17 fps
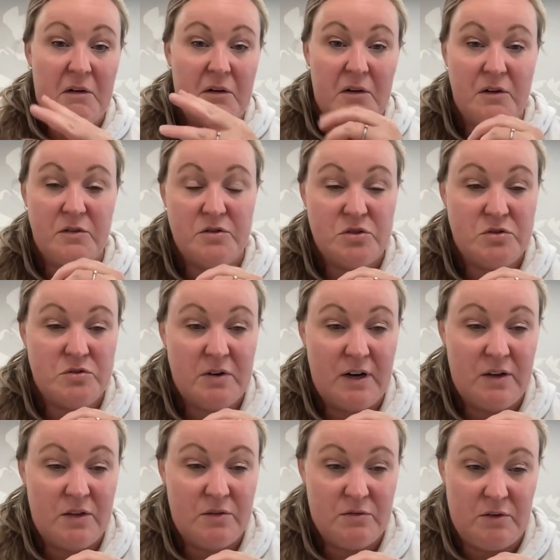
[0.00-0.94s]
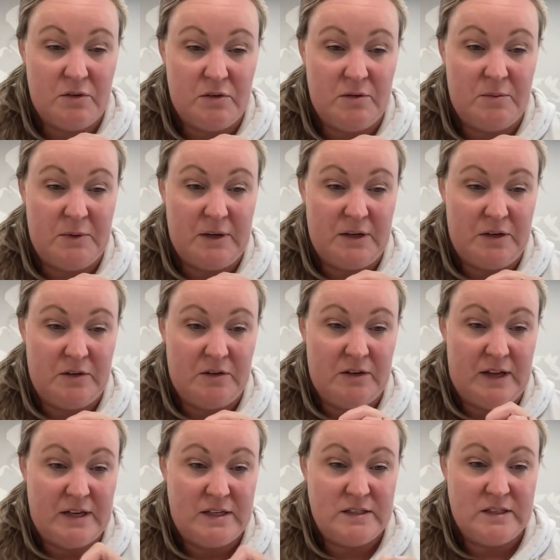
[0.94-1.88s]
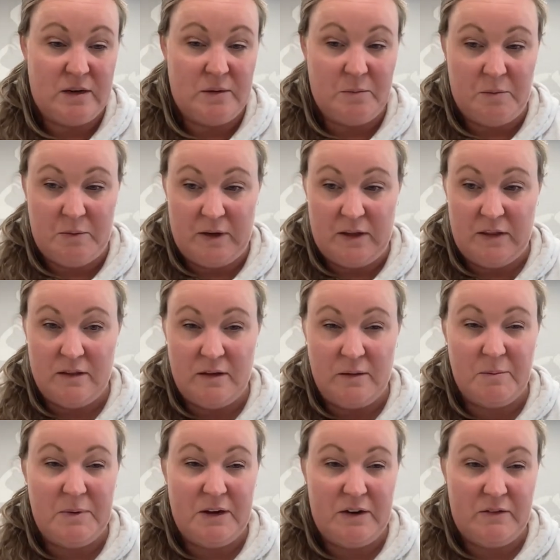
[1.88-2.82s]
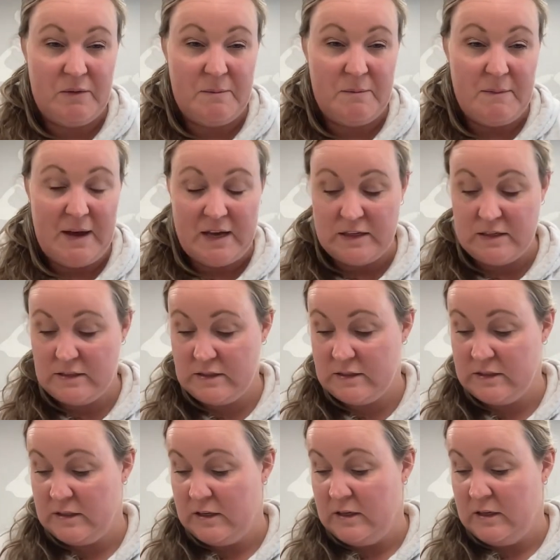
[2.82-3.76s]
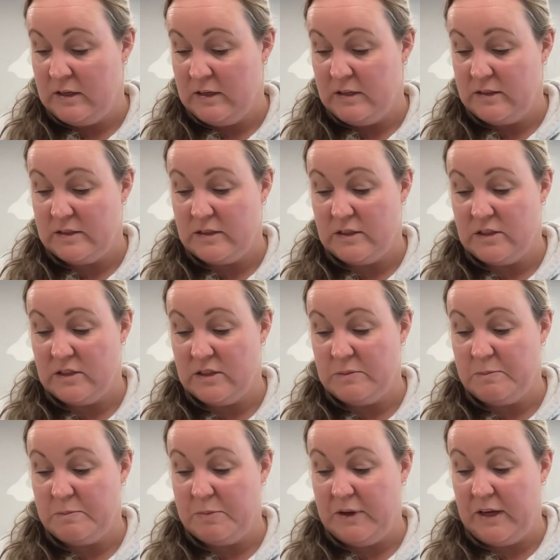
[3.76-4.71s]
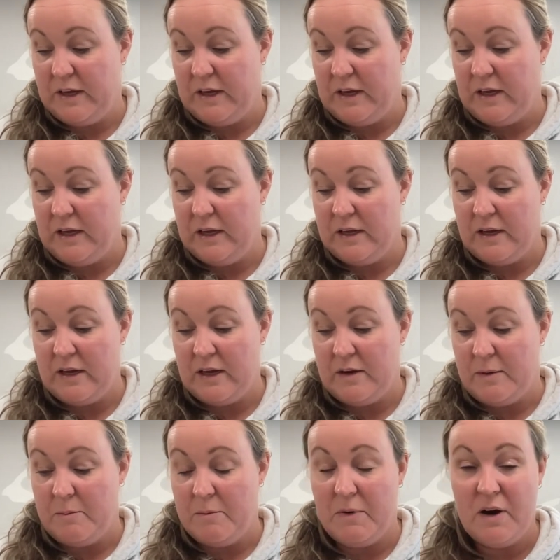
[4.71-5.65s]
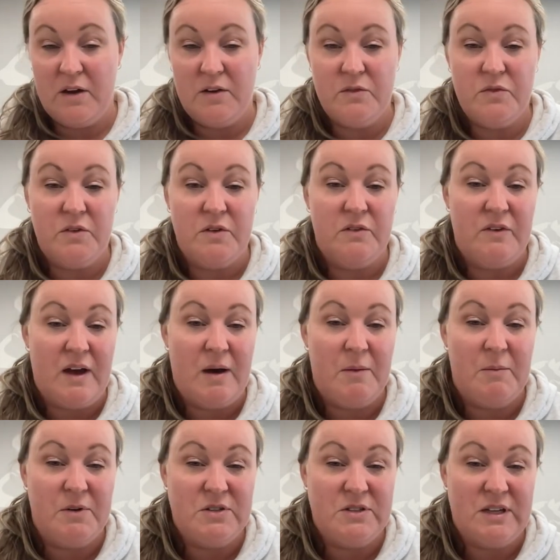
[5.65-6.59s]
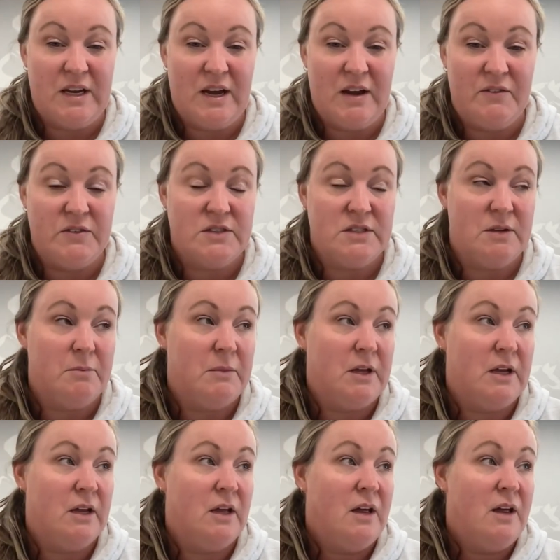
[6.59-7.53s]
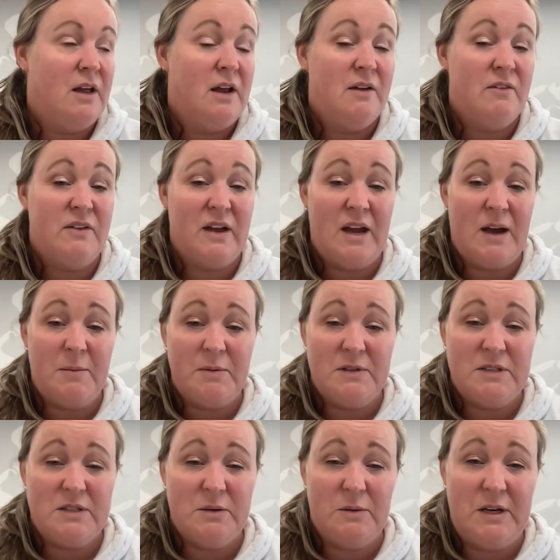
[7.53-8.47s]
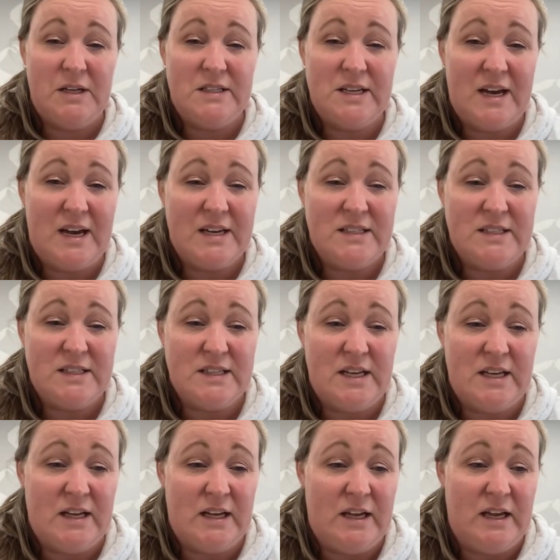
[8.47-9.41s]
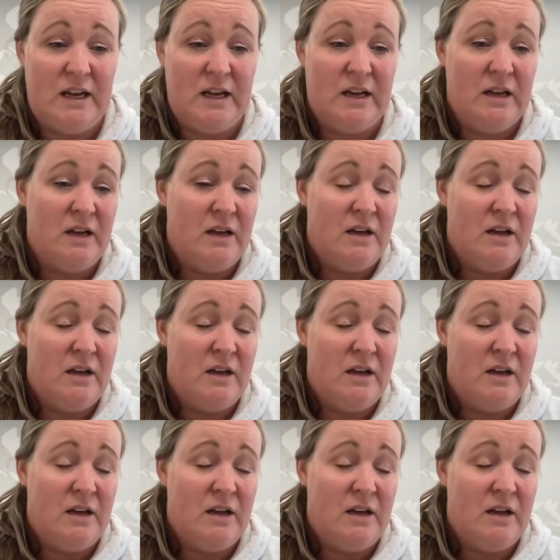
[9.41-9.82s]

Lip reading: Go straight through them and you'll end up with a bit of a mess. So just be mindful of how much they have of something. If they happen to eat it accidentally,